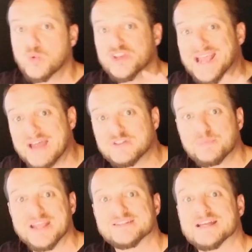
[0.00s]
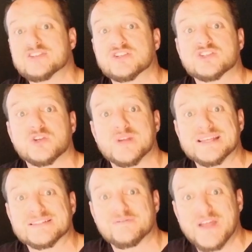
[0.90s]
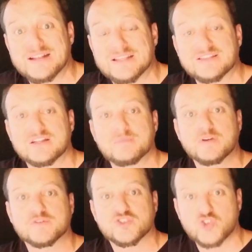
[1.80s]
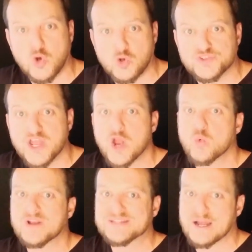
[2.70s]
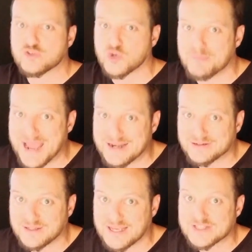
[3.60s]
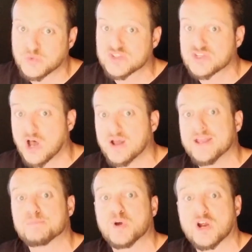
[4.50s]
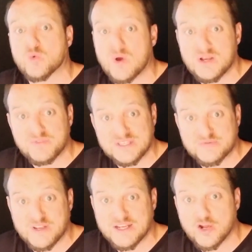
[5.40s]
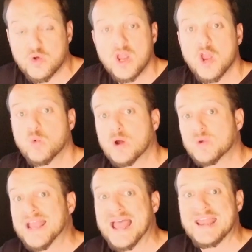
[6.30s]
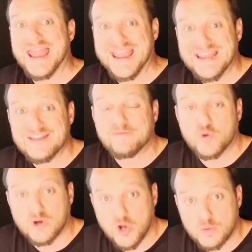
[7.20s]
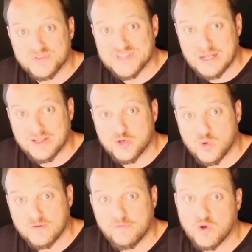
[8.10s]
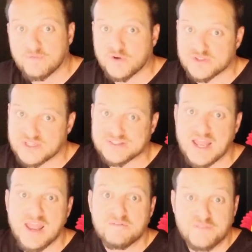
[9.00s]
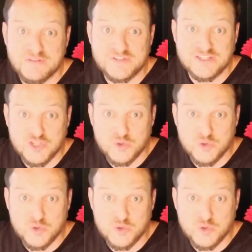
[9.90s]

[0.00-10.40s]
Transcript: what you have to pay attention to is the fact that the number of solds went down dramatically, as we saw in part 1 of this video, where we had 84 homes sell in Q4 versus 52